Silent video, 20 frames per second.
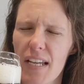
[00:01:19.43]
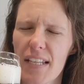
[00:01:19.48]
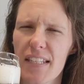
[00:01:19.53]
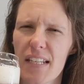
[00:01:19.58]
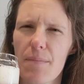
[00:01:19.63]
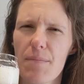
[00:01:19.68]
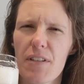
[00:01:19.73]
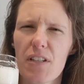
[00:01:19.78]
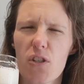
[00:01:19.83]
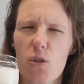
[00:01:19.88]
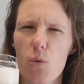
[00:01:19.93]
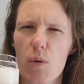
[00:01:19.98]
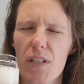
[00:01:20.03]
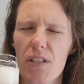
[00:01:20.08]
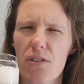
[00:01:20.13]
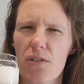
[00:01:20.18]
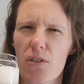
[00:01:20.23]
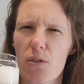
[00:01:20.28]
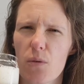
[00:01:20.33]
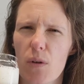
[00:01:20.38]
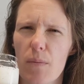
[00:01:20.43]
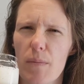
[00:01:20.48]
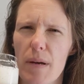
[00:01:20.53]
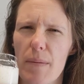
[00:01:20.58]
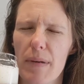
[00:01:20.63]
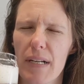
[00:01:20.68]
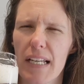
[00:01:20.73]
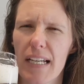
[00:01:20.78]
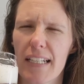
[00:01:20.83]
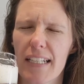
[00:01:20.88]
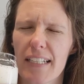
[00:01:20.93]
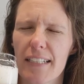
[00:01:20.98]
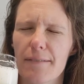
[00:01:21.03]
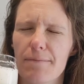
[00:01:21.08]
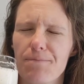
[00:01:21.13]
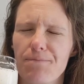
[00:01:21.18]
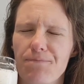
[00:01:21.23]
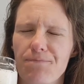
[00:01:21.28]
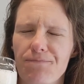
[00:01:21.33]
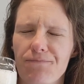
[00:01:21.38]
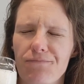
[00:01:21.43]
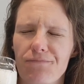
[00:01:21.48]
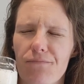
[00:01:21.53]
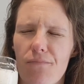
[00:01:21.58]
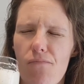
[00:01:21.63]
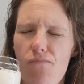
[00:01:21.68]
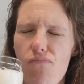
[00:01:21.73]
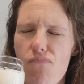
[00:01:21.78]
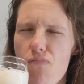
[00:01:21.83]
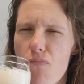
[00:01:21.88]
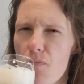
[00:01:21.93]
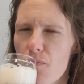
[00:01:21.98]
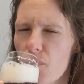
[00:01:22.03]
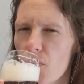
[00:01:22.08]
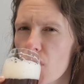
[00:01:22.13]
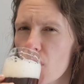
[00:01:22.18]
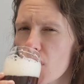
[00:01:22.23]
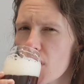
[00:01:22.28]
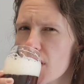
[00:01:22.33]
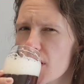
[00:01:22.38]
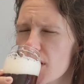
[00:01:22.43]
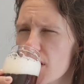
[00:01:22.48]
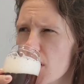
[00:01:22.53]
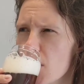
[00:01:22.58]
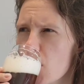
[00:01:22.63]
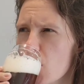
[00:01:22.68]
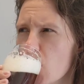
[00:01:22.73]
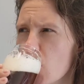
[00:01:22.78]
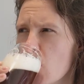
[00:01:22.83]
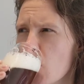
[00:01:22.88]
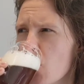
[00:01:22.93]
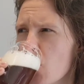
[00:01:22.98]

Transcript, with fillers: and something sweeter as well, maybe like a, let's see,